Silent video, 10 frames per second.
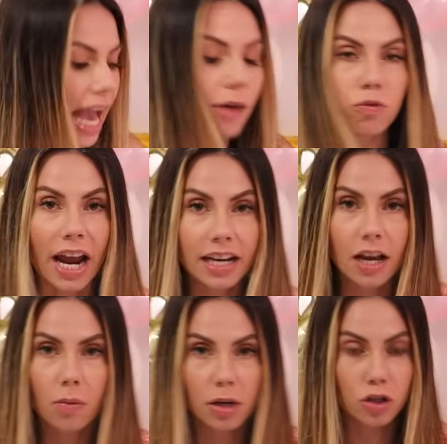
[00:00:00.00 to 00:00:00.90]
And right
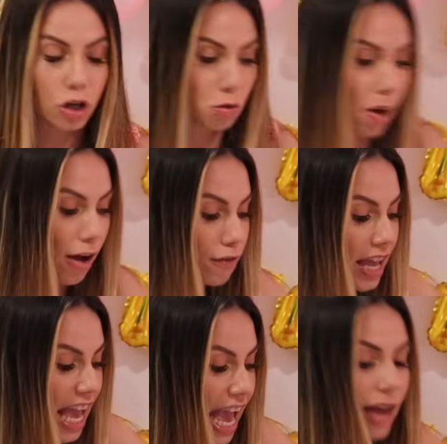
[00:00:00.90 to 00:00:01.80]
now I'm gonna turn them off.
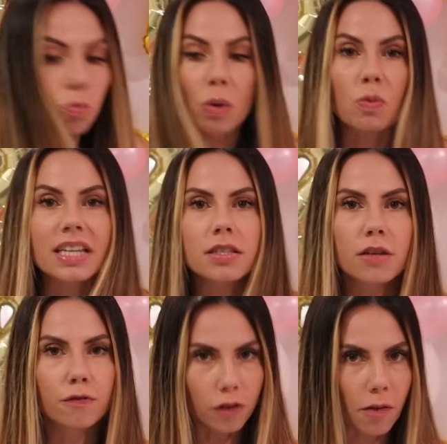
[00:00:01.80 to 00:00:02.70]
And when we
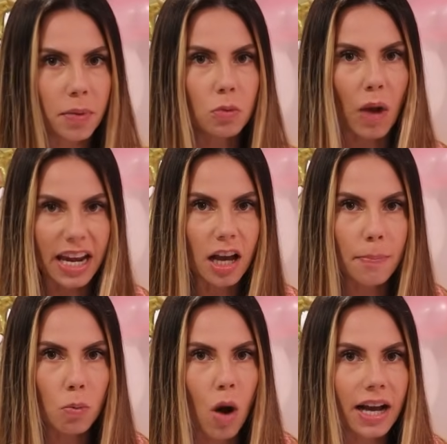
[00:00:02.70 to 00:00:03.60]
see Fluffbean wake
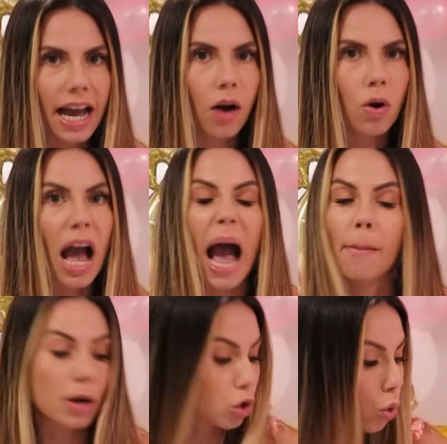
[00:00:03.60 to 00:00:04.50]
up and walk out,
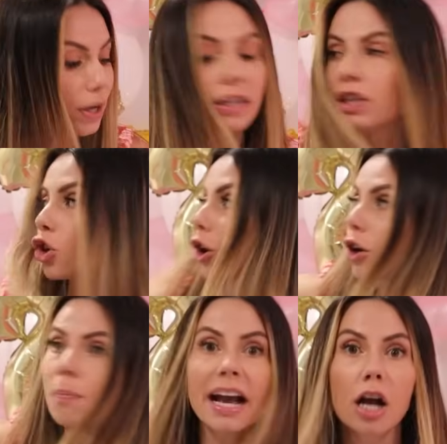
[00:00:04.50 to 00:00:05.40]
I'm gonna quickly
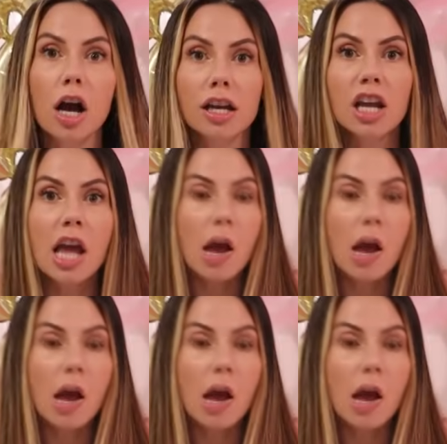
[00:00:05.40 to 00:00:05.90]
turn them back on.